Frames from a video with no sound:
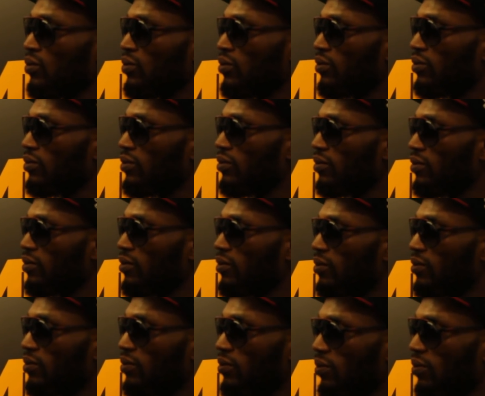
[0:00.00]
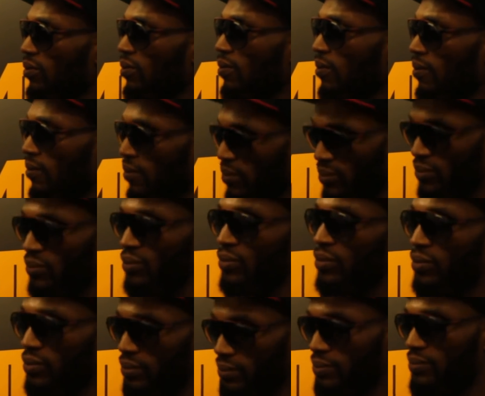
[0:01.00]

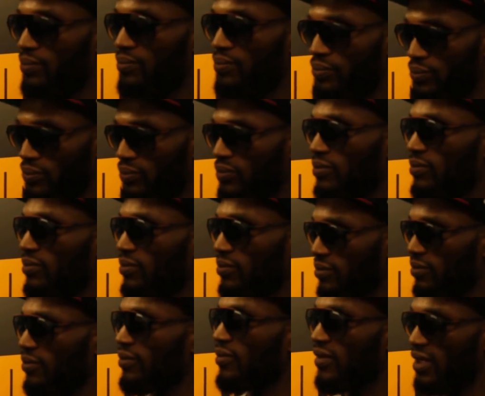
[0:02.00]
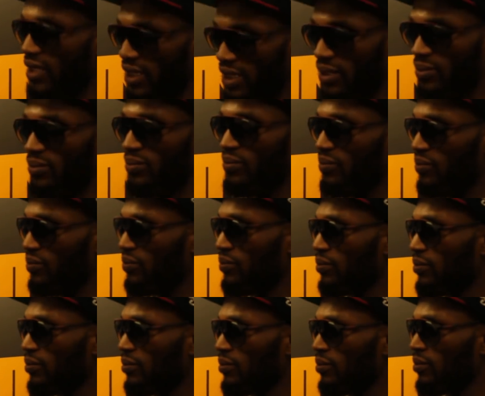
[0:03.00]

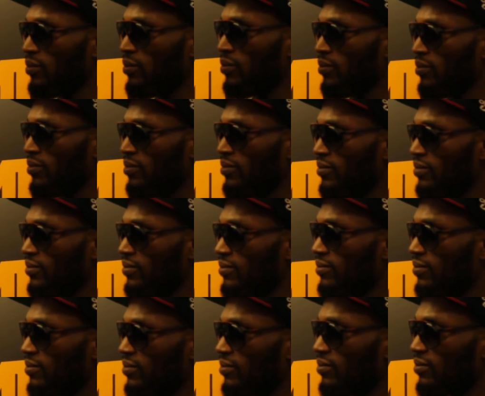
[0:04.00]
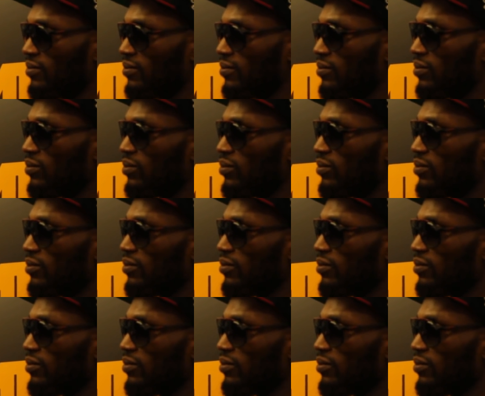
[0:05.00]
(not speaking)